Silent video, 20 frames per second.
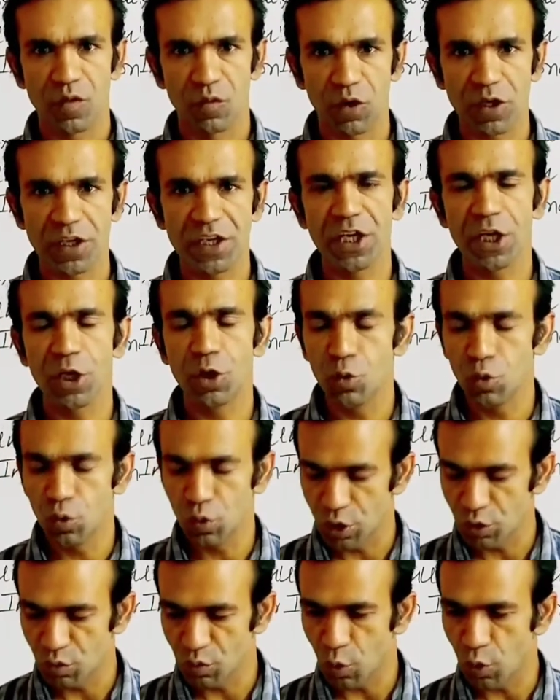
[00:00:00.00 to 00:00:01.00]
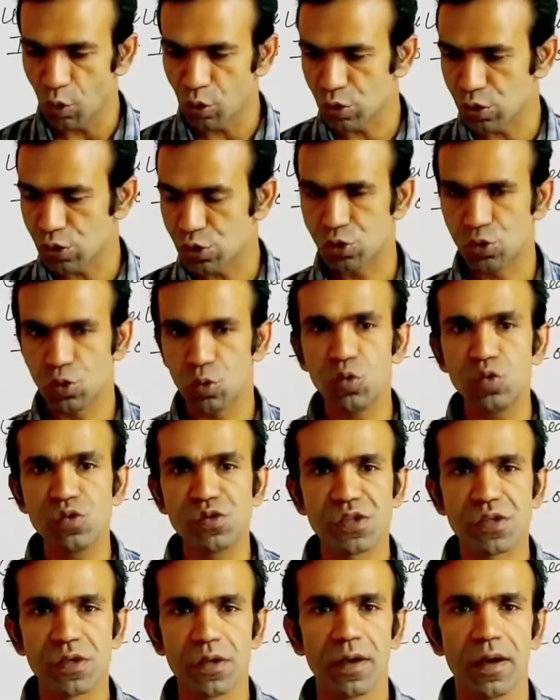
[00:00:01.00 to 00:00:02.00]
What did he do? He wore shoes,
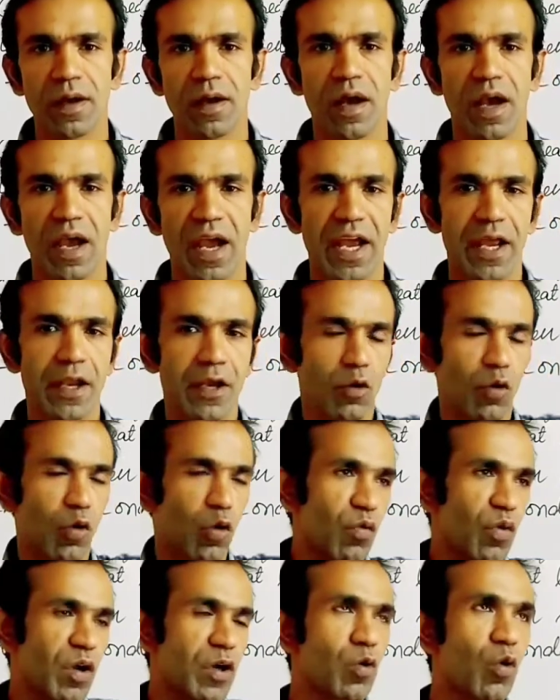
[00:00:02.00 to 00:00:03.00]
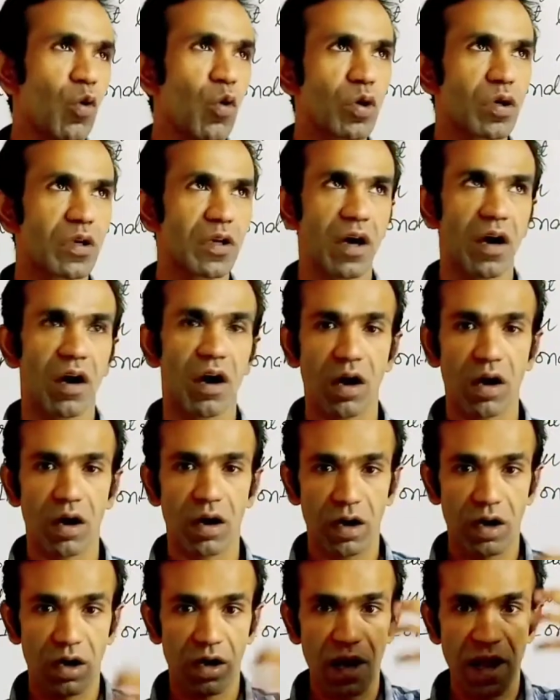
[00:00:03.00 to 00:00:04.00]
an overcoat,
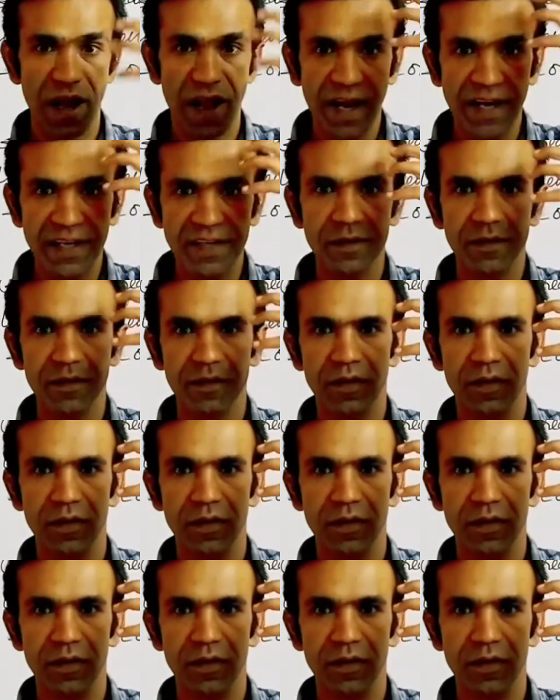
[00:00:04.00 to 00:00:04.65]
a hat,